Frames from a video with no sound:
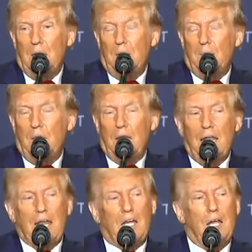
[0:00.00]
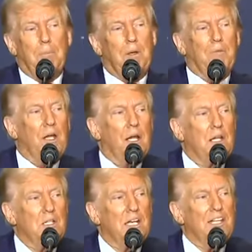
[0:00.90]
And I had a couple of
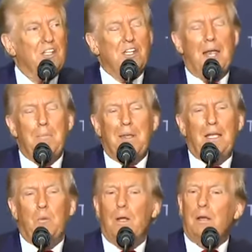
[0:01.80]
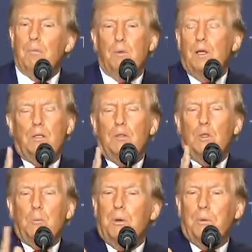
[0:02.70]
guys, like this guy, Milley. What a
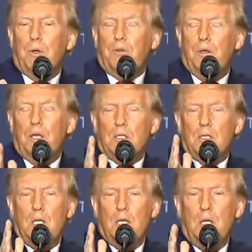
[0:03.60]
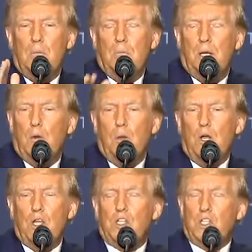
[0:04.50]
stupid person he is. Milley, no,
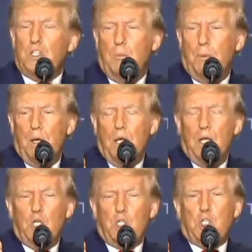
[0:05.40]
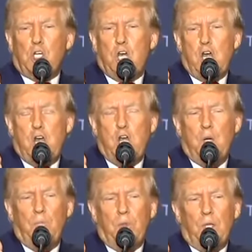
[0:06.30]
he's a stupid. Sir,
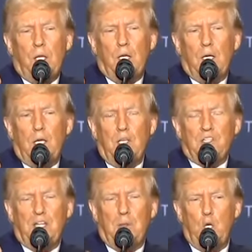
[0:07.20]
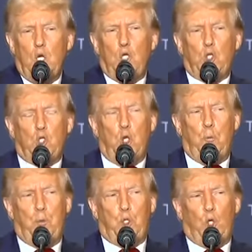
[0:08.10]
he said to me, it's
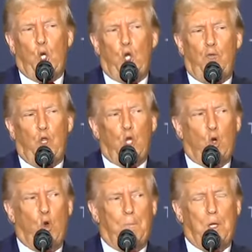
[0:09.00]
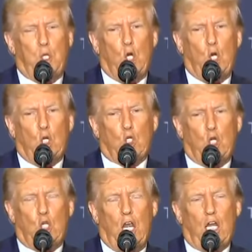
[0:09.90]
cheaper to leave the equipment than it is to
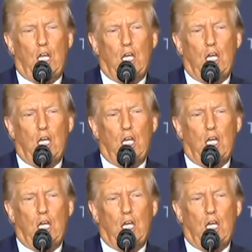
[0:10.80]
take it.